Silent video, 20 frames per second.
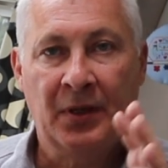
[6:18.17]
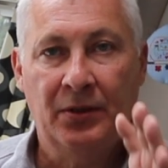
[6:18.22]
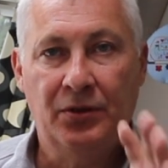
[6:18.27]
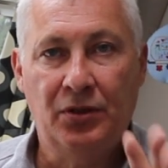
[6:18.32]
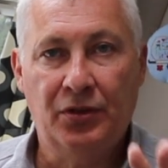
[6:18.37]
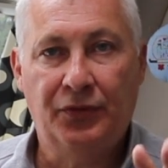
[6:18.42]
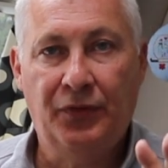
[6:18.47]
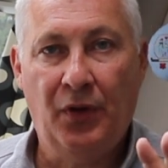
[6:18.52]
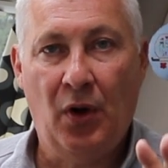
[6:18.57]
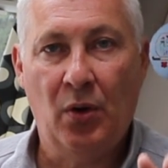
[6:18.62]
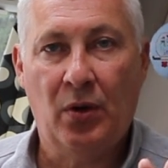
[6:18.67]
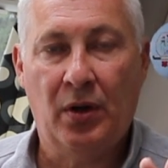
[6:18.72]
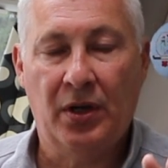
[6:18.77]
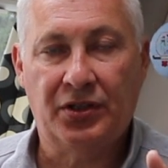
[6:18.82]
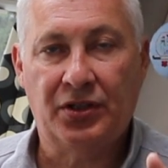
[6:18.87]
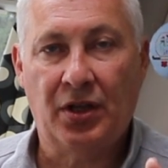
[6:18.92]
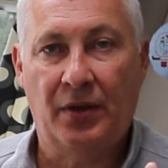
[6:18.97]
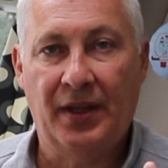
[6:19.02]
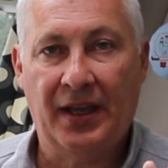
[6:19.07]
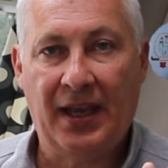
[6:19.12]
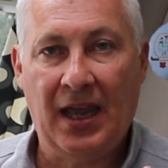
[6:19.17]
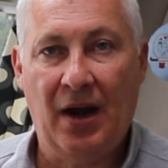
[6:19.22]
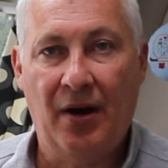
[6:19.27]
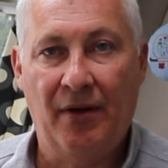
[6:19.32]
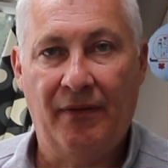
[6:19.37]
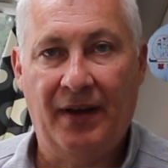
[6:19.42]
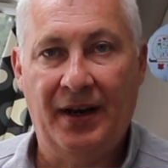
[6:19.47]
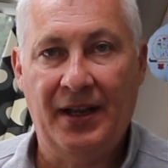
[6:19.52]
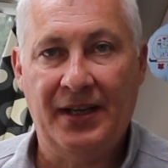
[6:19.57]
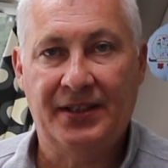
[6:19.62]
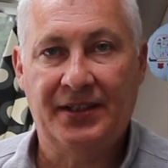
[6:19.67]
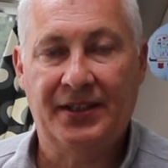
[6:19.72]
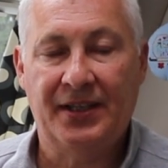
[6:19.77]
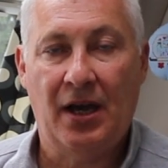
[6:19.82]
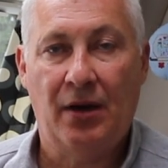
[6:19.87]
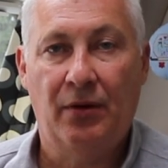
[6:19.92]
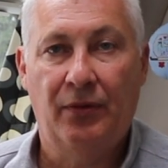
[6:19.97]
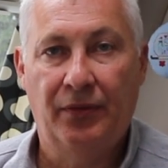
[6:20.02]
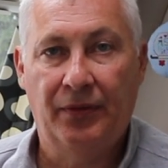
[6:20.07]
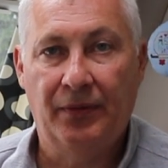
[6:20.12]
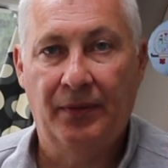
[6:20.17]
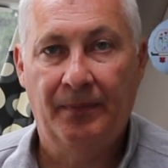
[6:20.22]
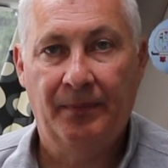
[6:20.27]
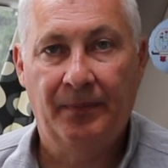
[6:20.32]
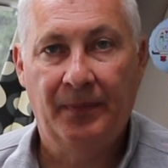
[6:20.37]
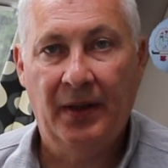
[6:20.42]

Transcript: Just focus on the caravan itself.